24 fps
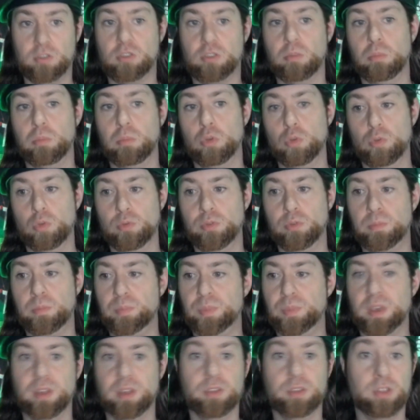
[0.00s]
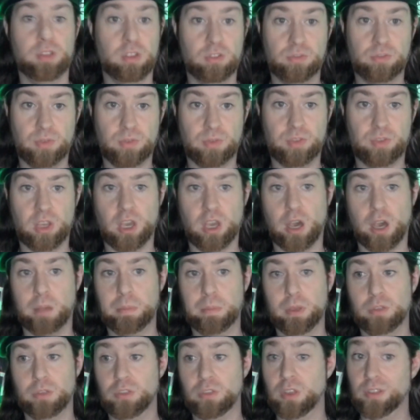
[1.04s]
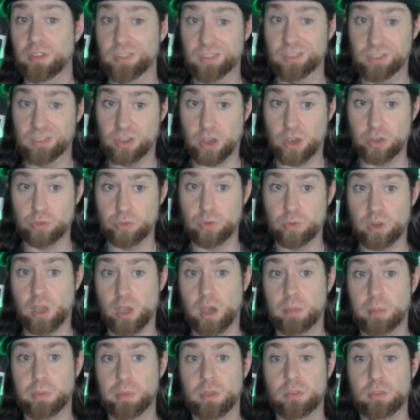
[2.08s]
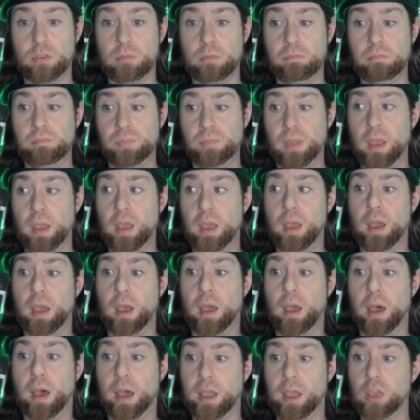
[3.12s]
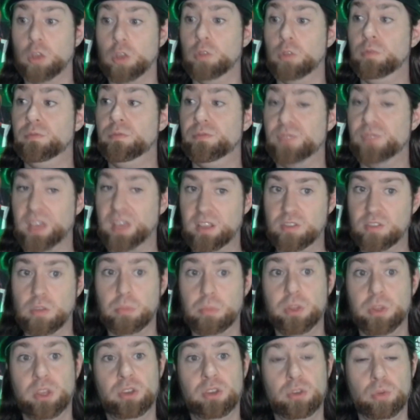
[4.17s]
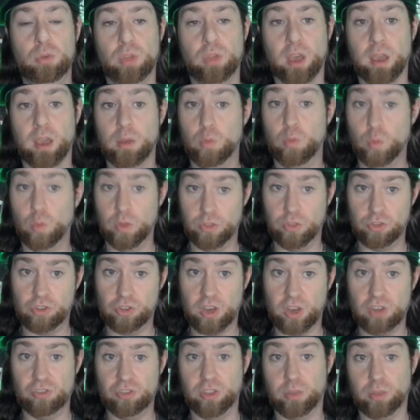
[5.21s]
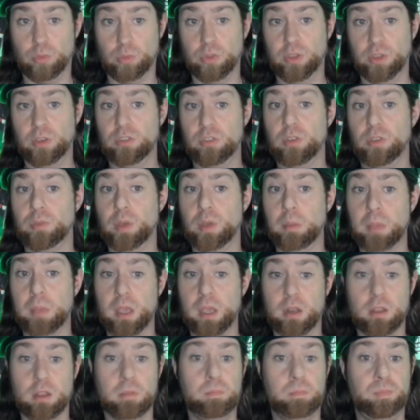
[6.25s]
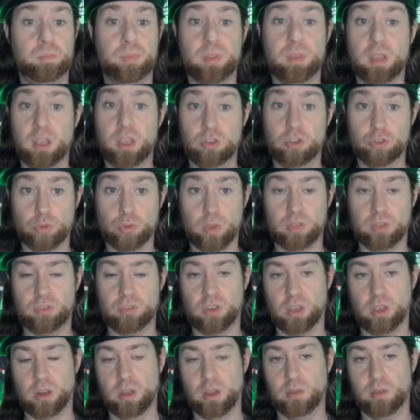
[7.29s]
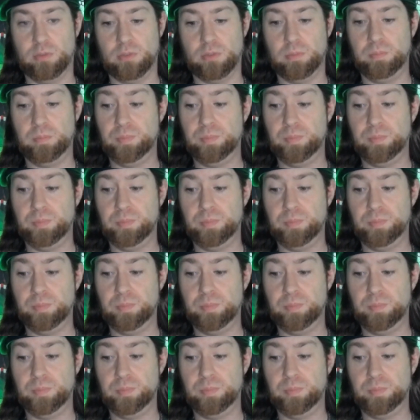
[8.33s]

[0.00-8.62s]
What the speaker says: to move at least 50 copies, at least 100 copies, I could feasibly do that with a Changeling release if I made it interesting enough.